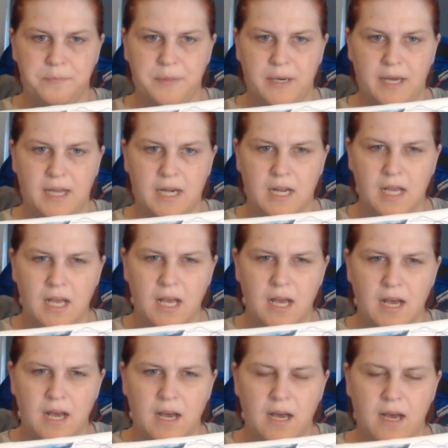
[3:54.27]
But
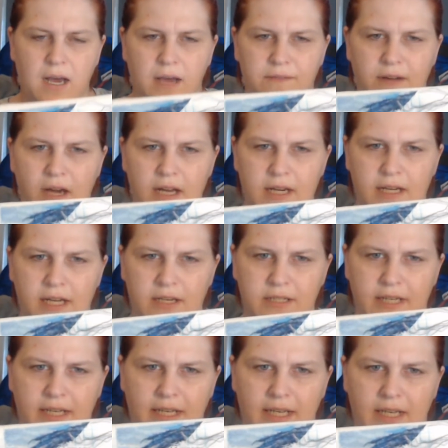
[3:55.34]
I've gotten down to
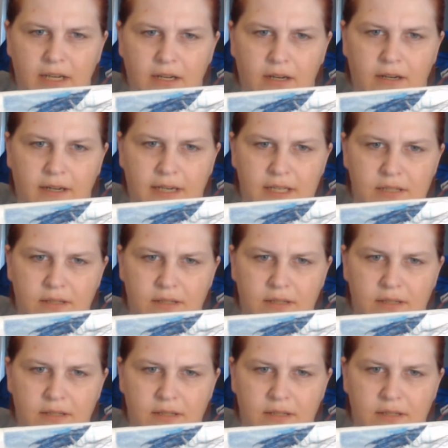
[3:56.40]
here on it,